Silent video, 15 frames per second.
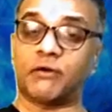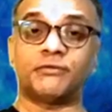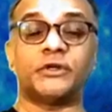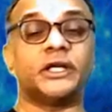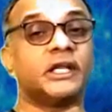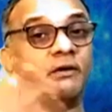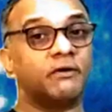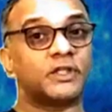of
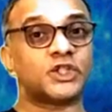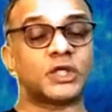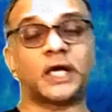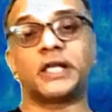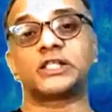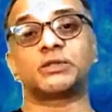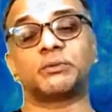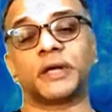the D1
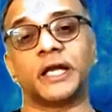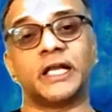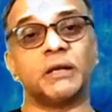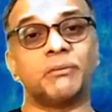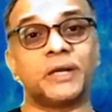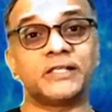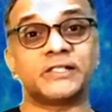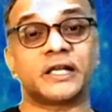chart is
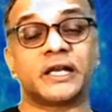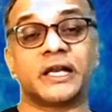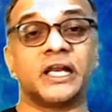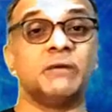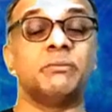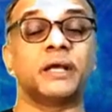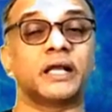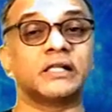getting placed in an
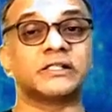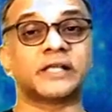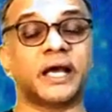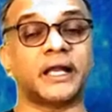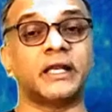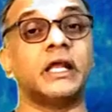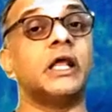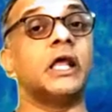inimical
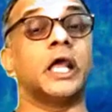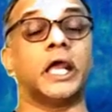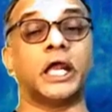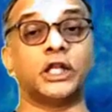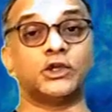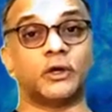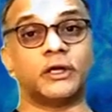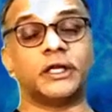sign
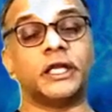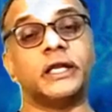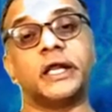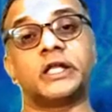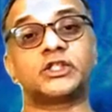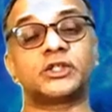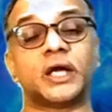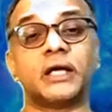in your
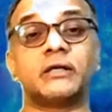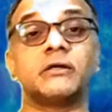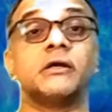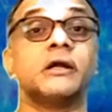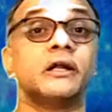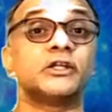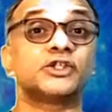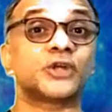D9 chart,
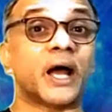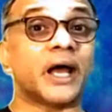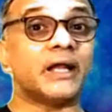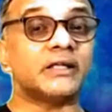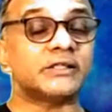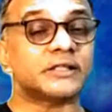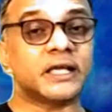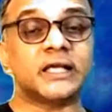
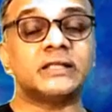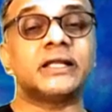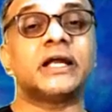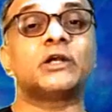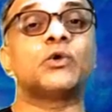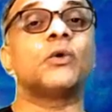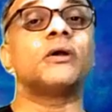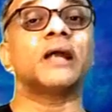try and see
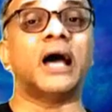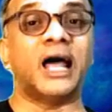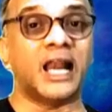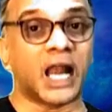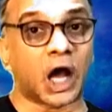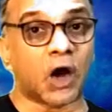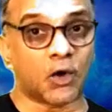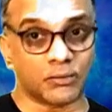that, don't
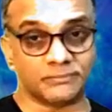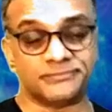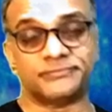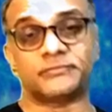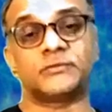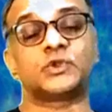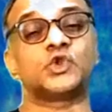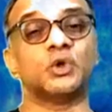allow
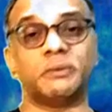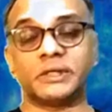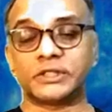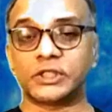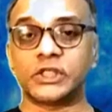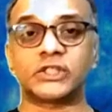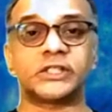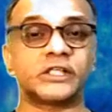too
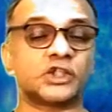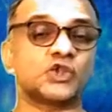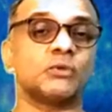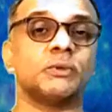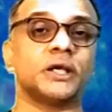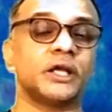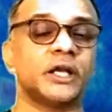much distance to